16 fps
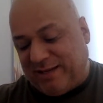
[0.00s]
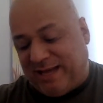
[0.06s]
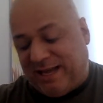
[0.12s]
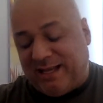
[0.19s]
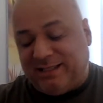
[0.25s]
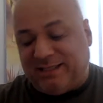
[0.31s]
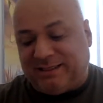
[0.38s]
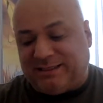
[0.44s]

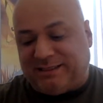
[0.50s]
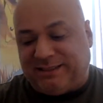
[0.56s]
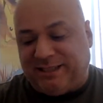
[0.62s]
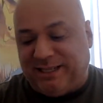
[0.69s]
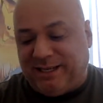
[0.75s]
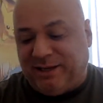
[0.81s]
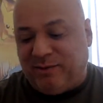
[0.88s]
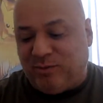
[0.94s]
Kansas
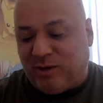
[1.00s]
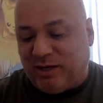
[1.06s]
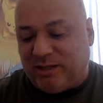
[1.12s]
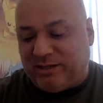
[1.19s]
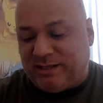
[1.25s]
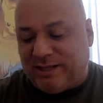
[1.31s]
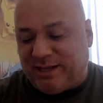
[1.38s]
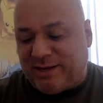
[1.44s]
City
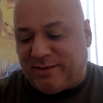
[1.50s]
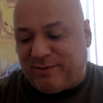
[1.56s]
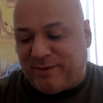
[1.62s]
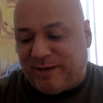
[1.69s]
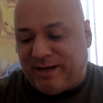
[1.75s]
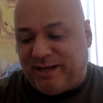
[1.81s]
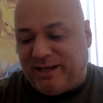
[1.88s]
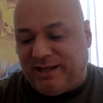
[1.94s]
was not
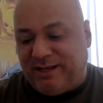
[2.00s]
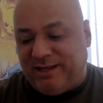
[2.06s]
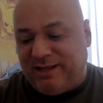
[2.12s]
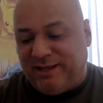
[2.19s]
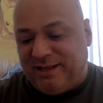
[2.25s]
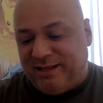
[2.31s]
ready.